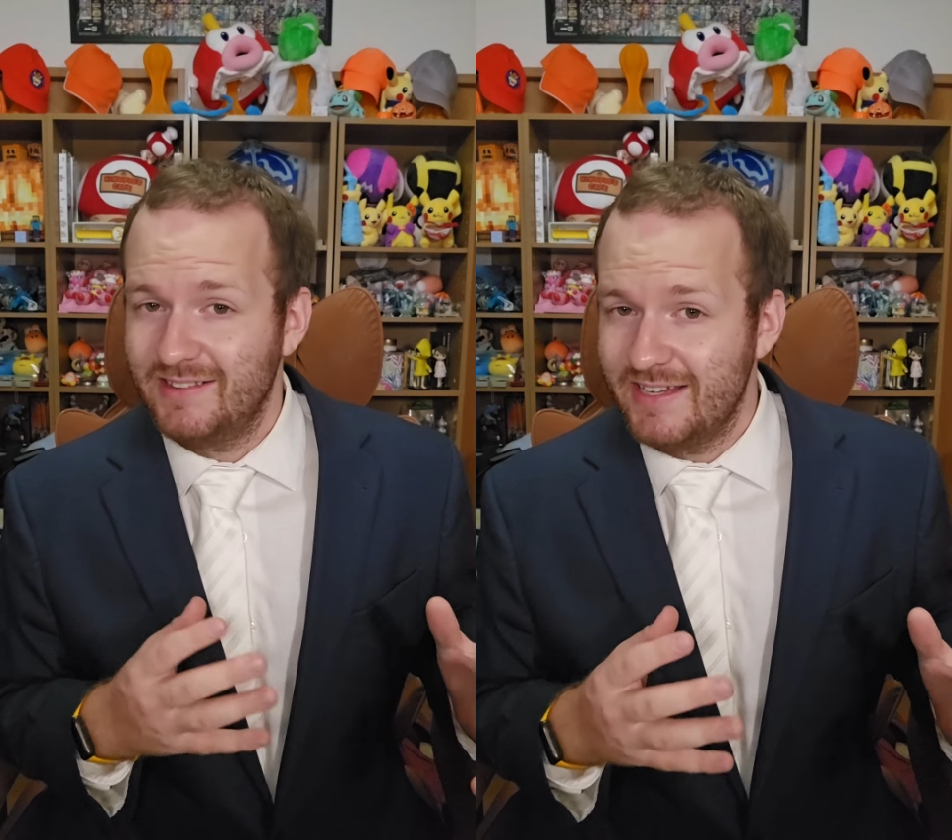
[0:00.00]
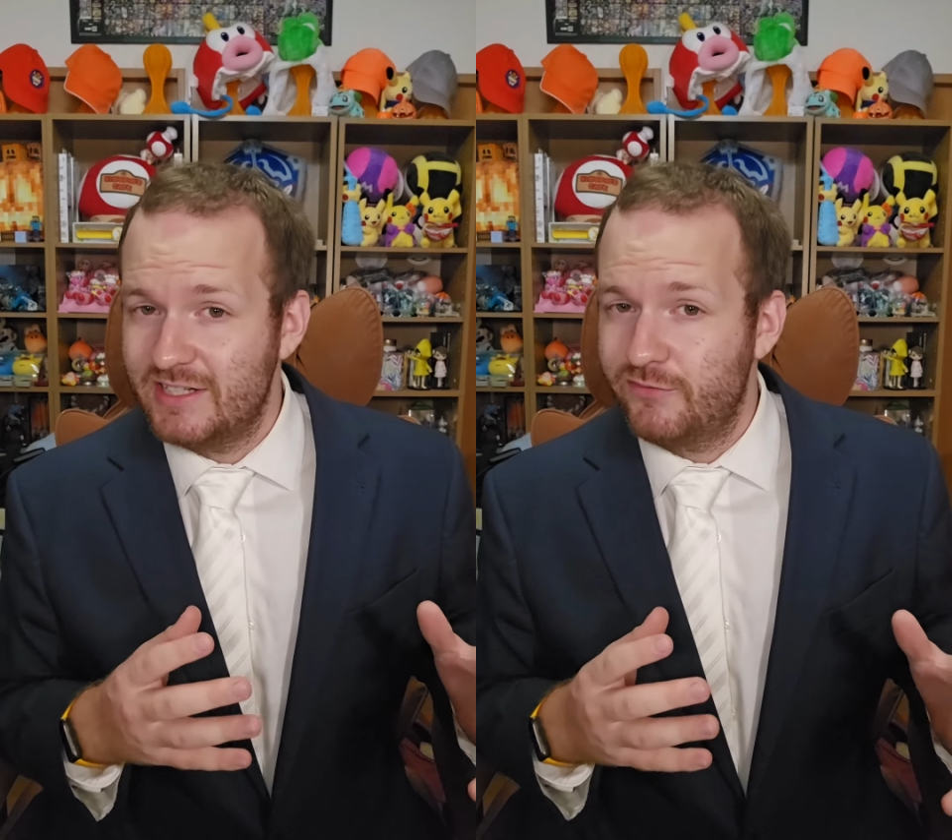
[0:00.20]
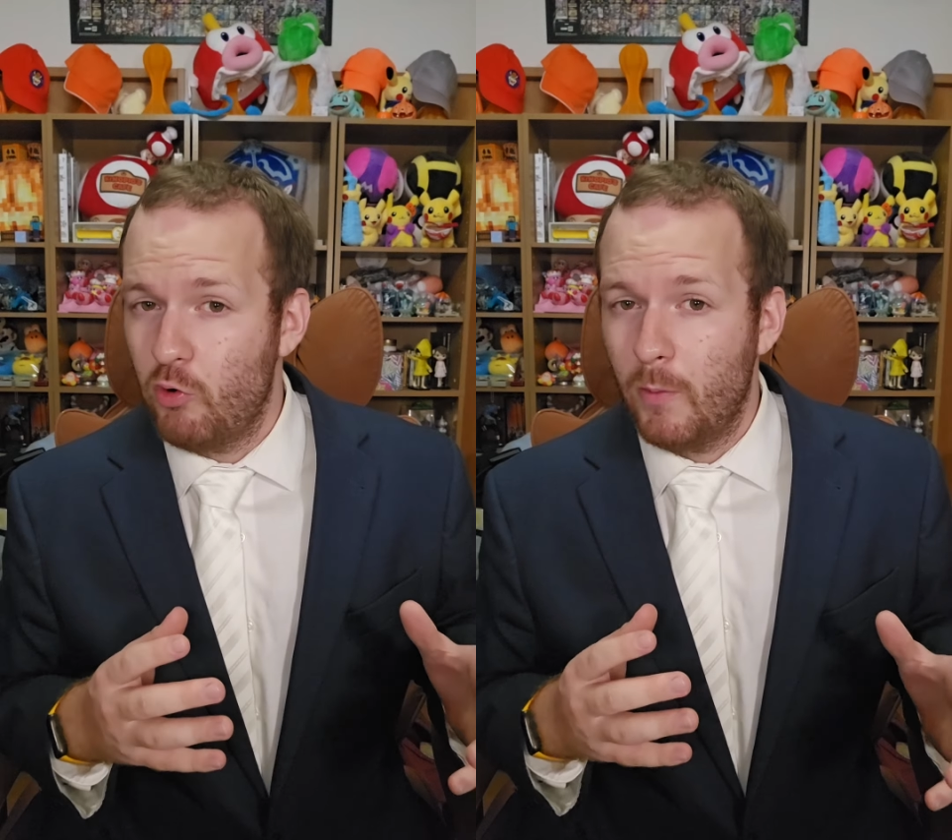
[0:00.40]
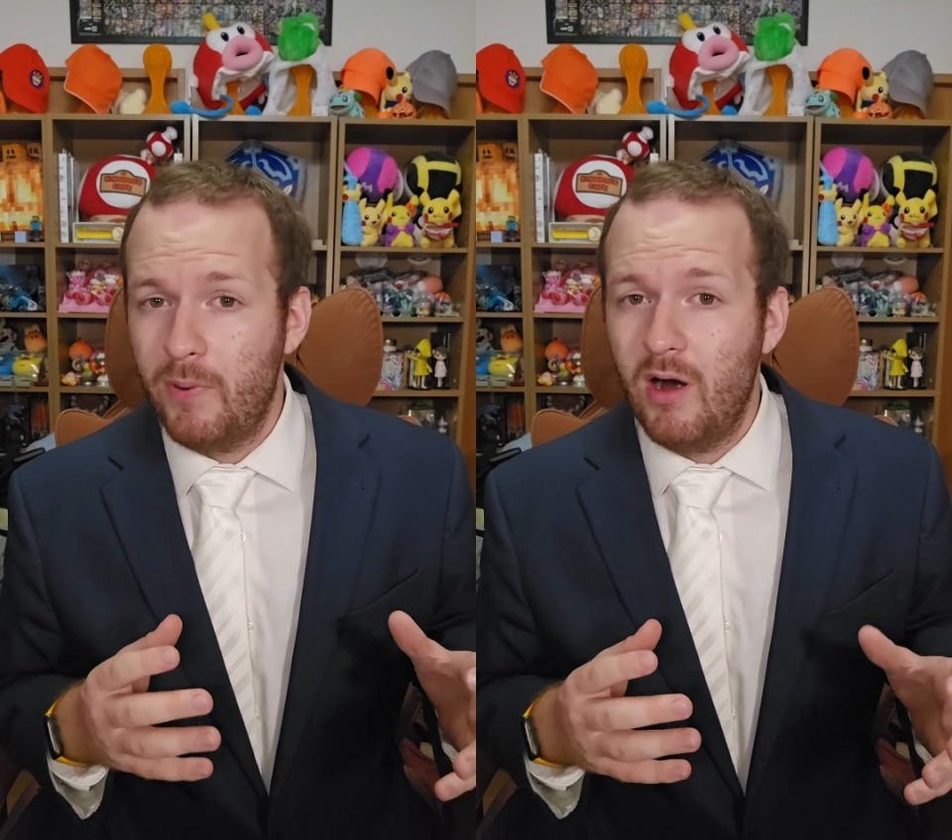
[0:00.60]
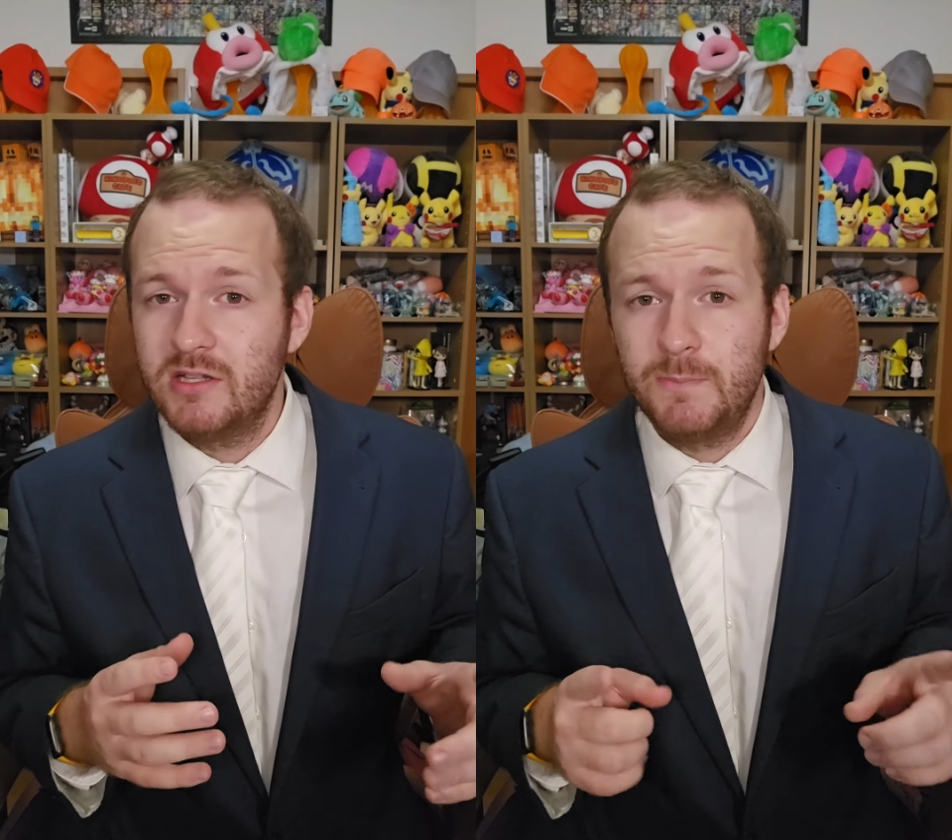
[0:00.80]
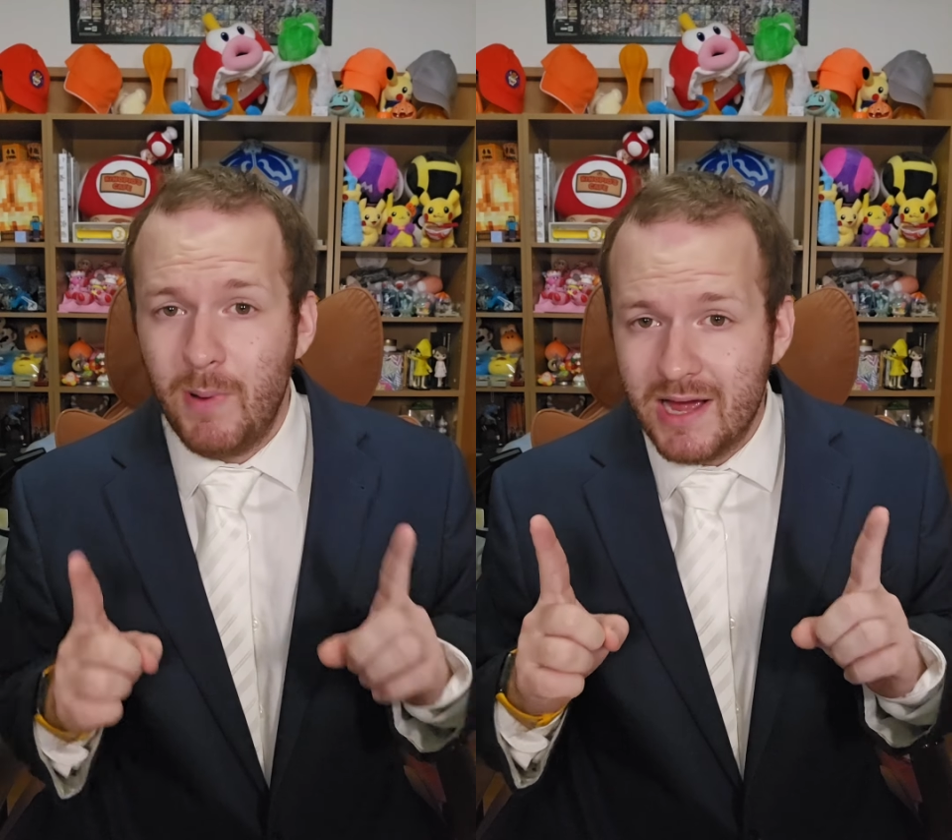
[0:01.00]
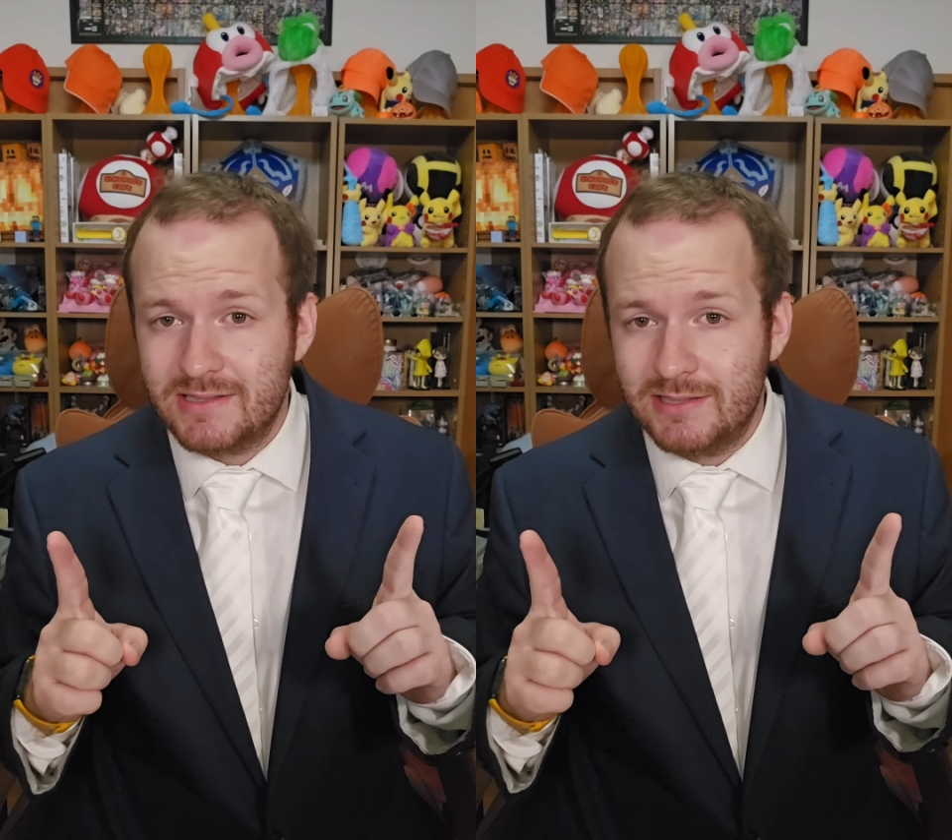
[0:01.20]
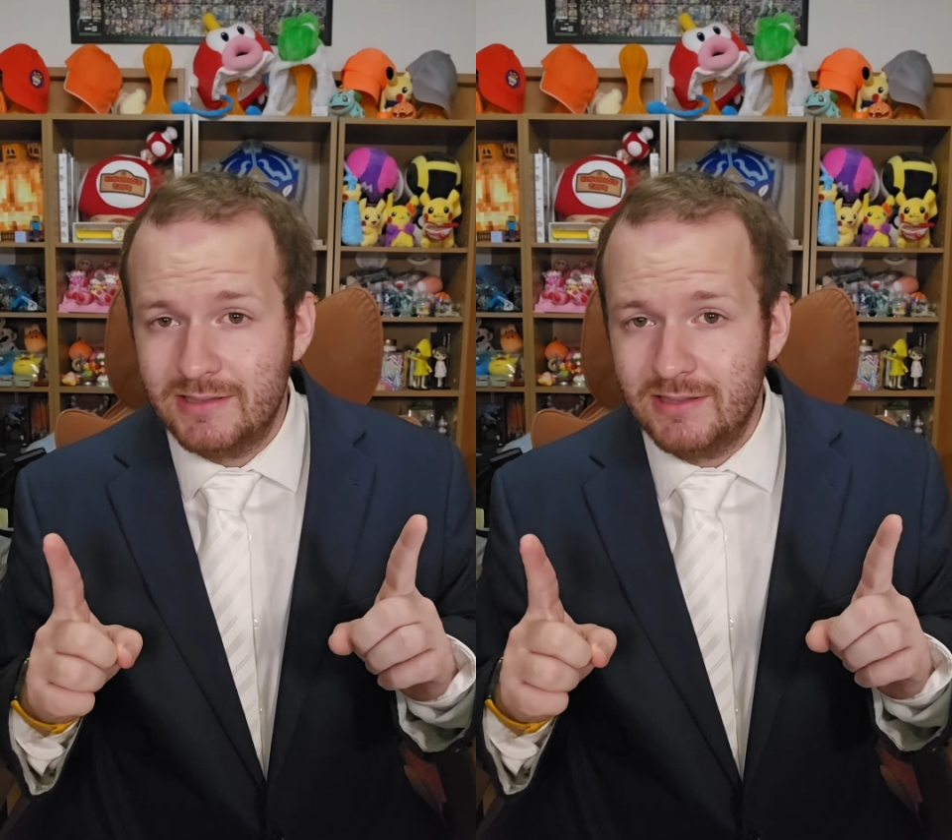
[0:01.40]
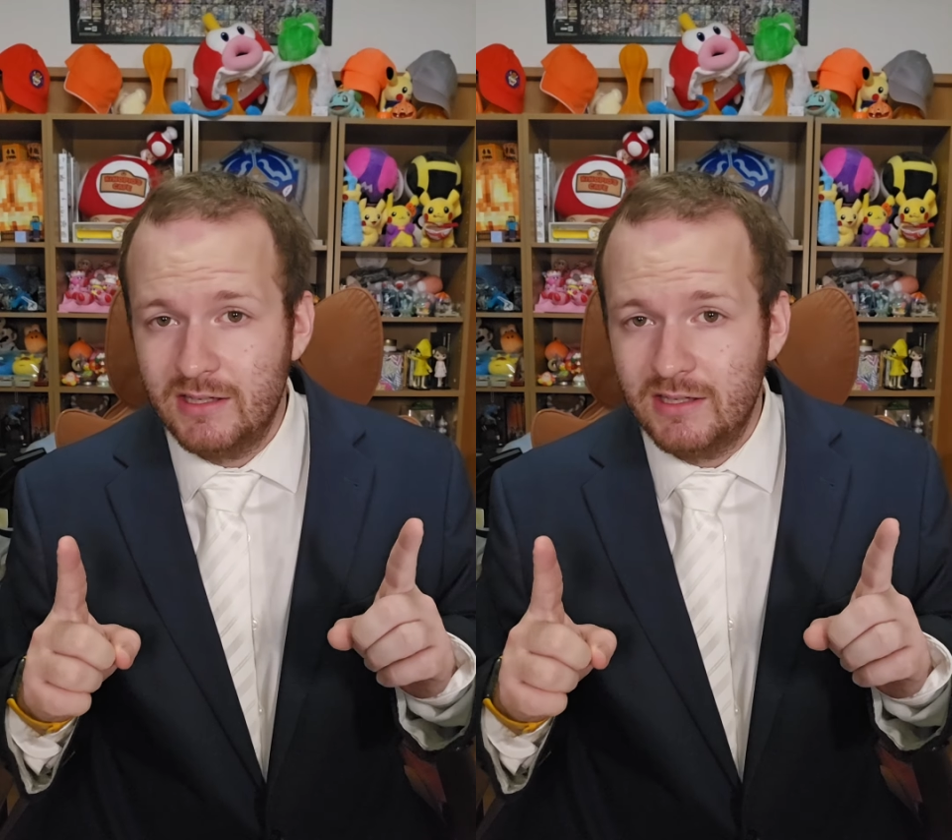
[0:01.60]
least 4 parts, but